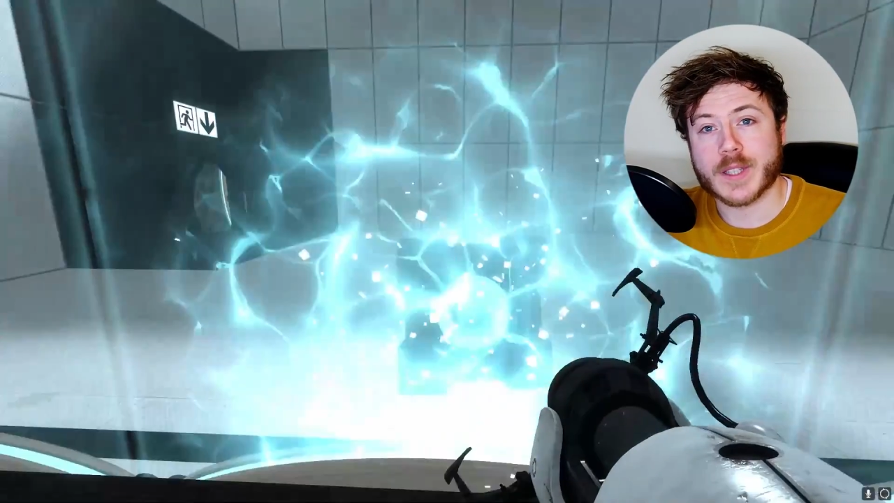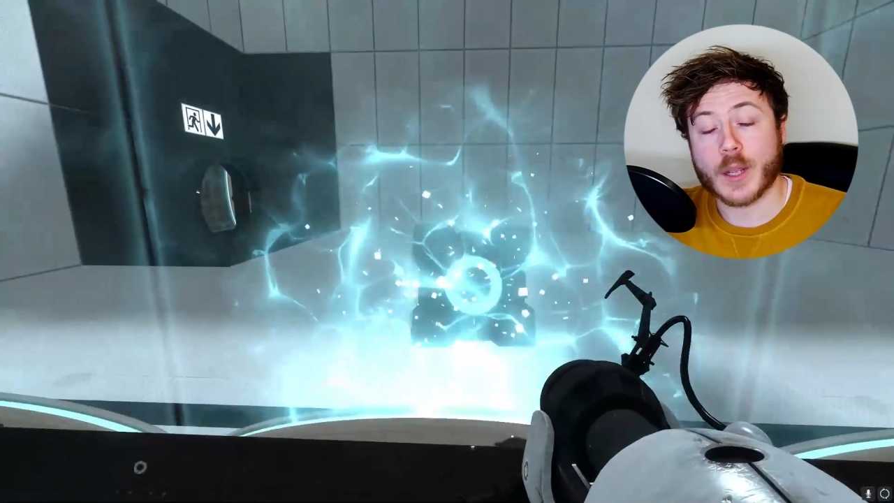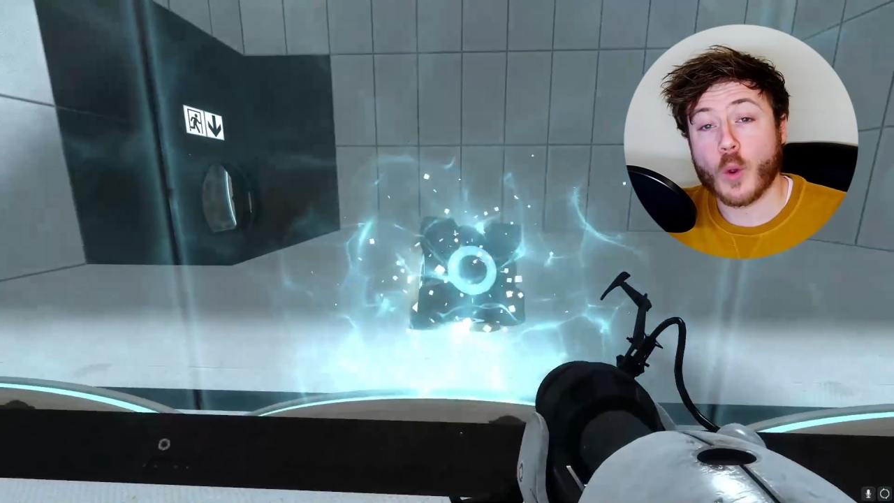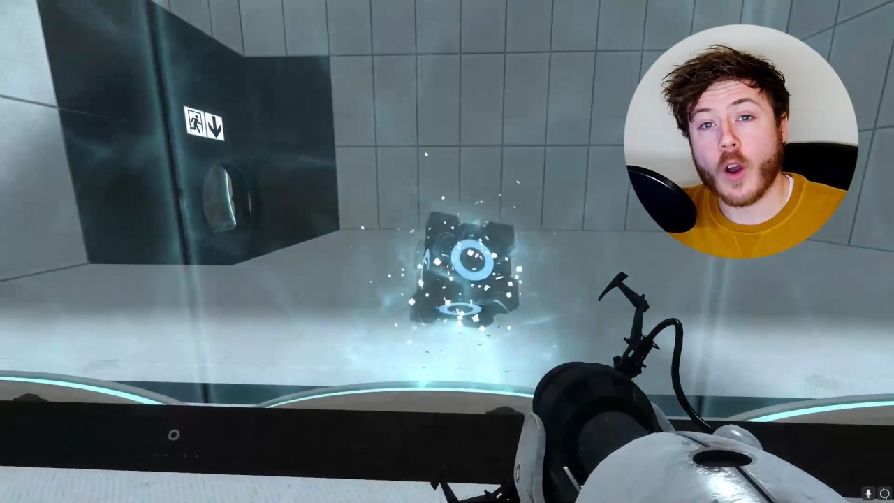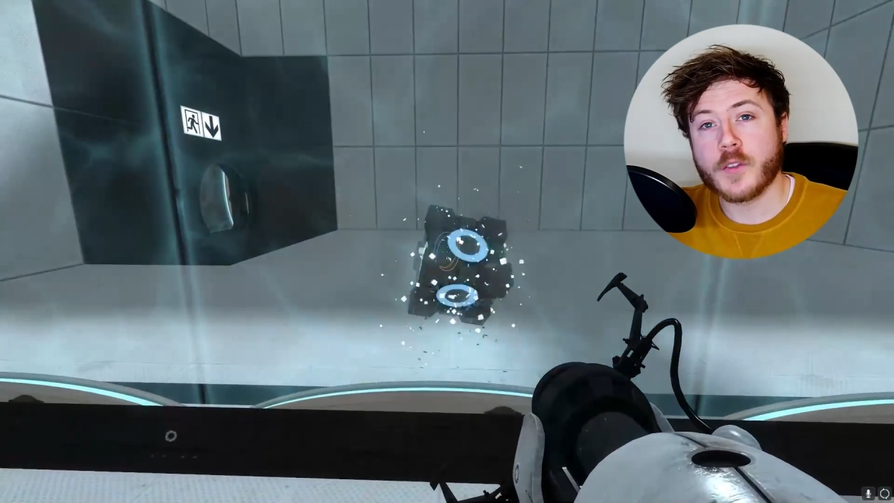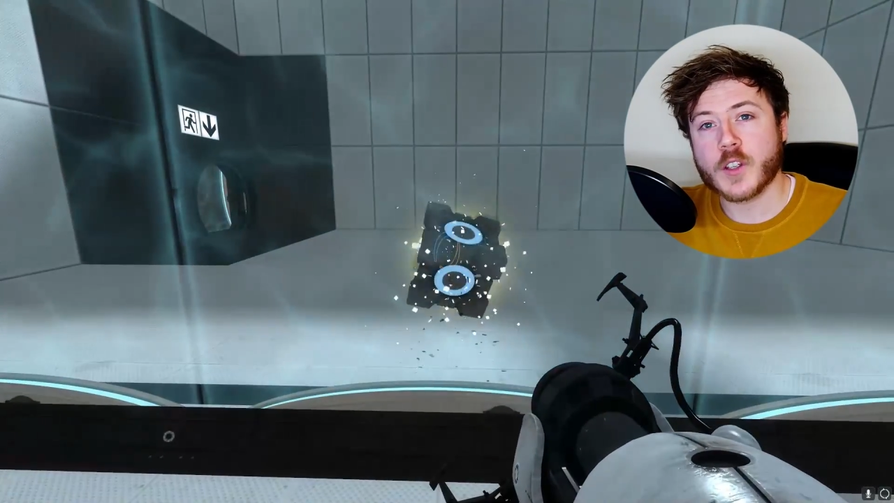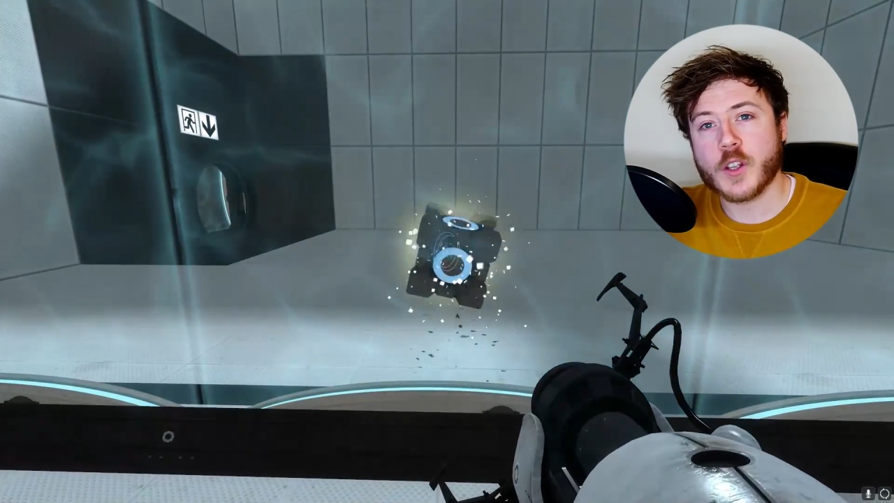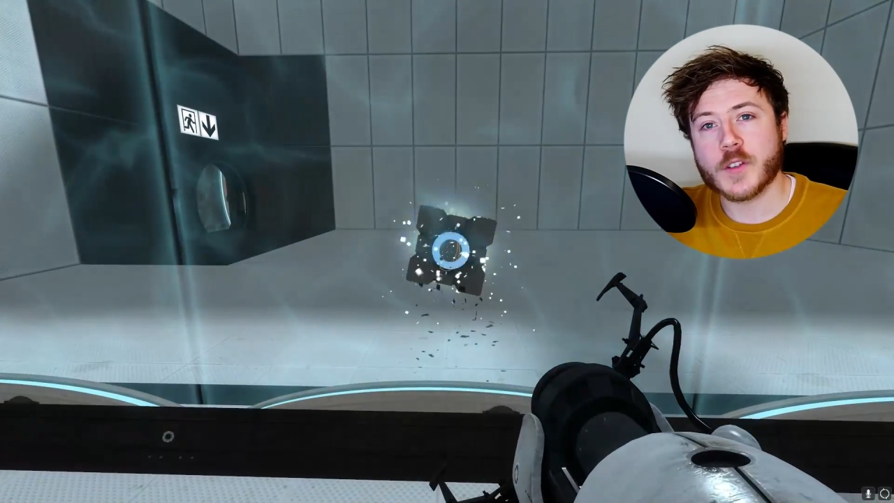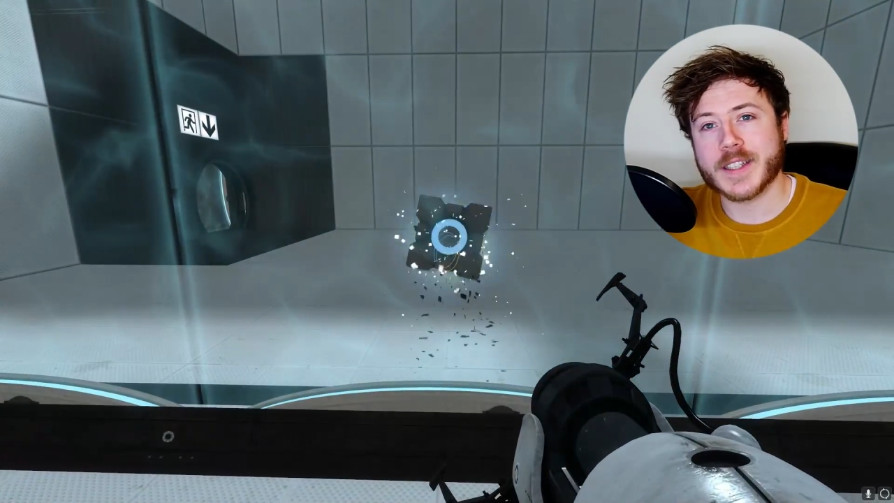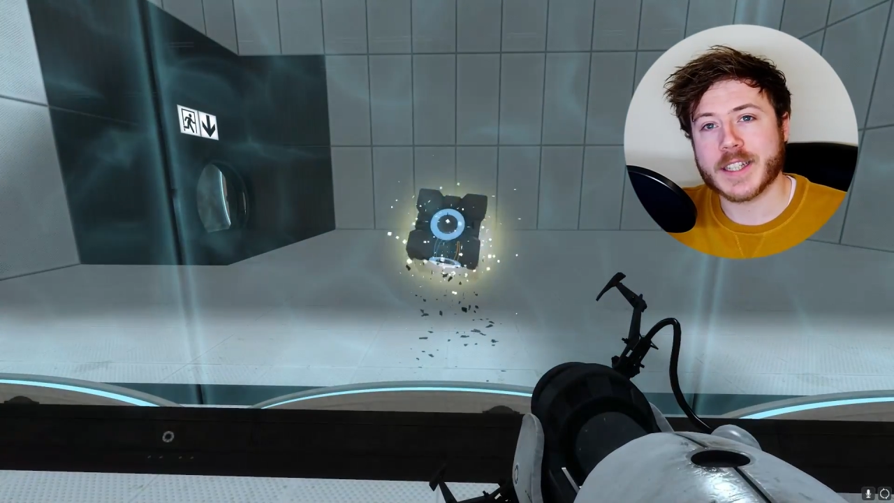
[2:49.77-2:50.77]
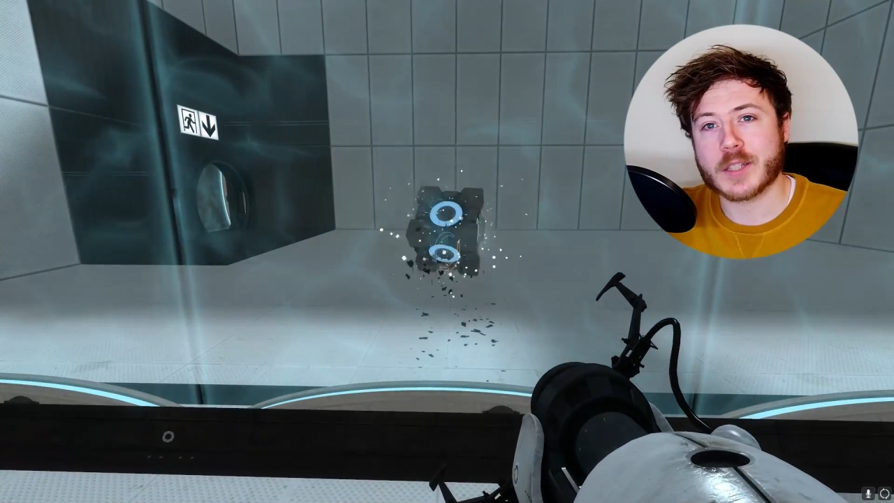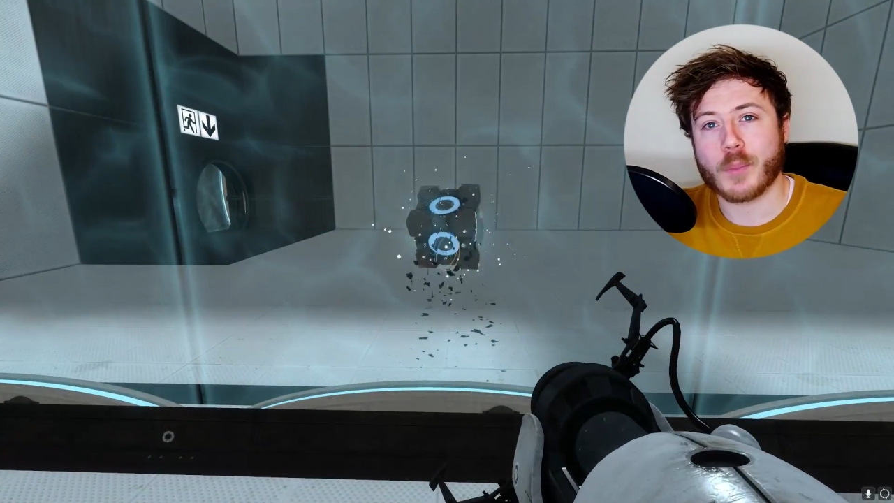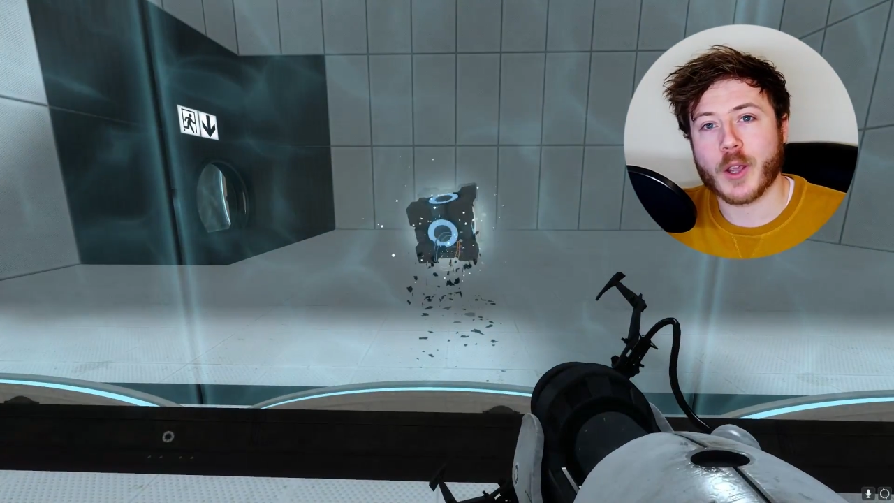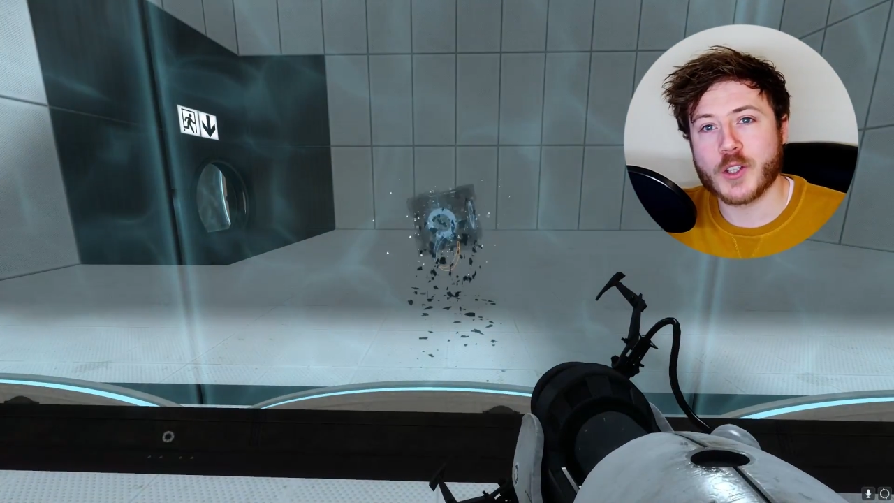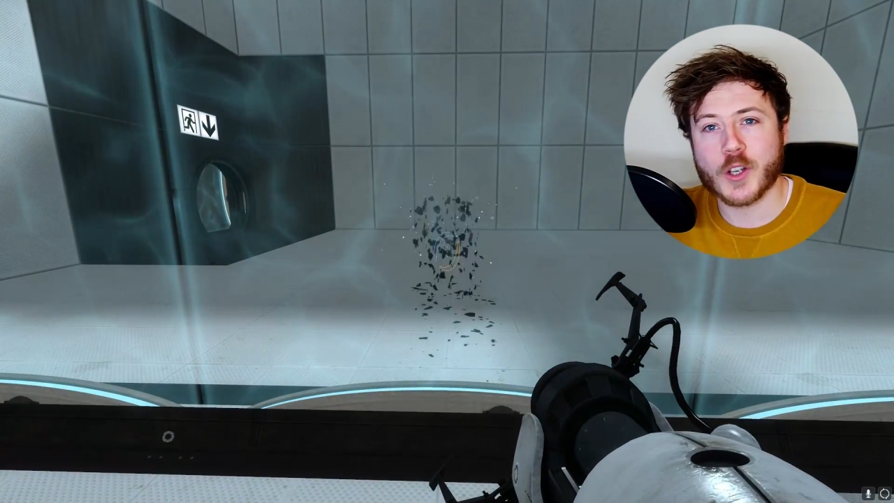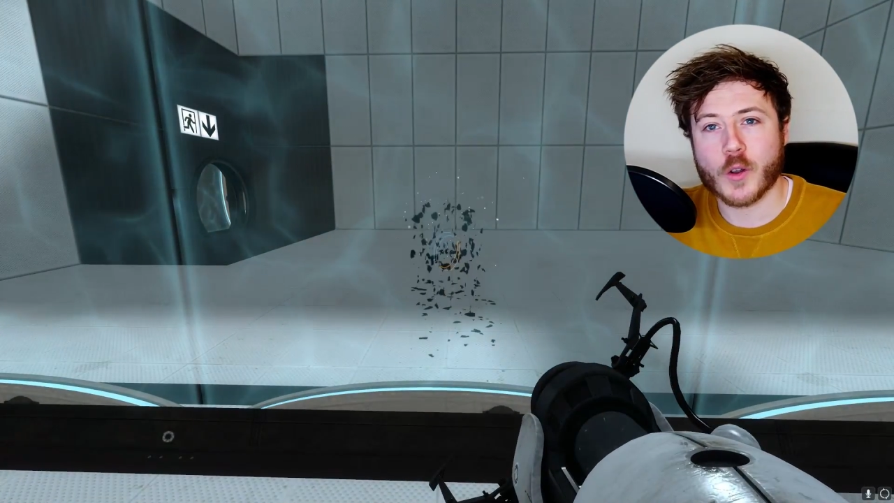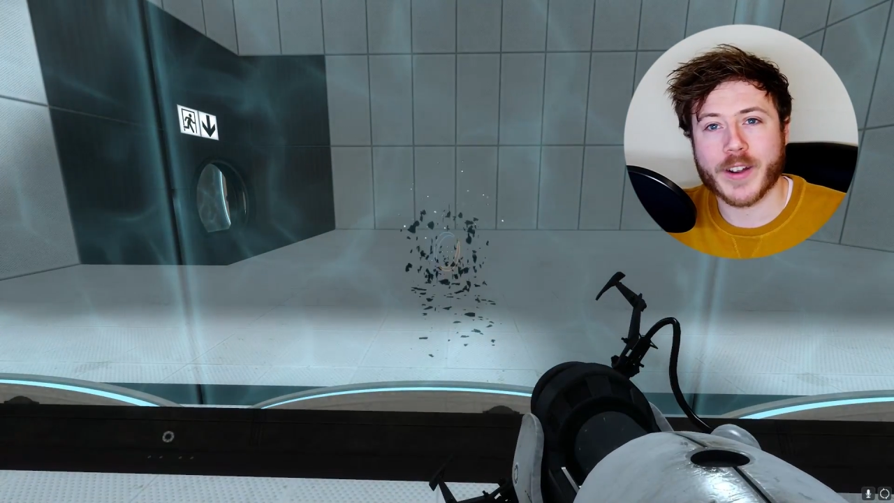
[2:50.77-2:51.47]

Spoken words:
they will often use an explosion